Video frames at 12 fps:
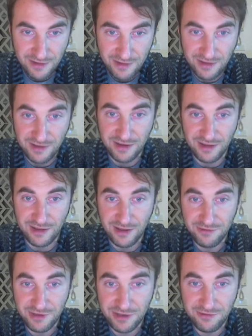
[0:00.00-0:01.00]
in a
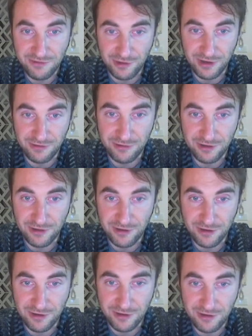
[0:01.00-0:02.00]
loving,
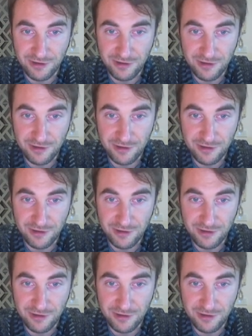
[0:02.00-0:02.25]
forever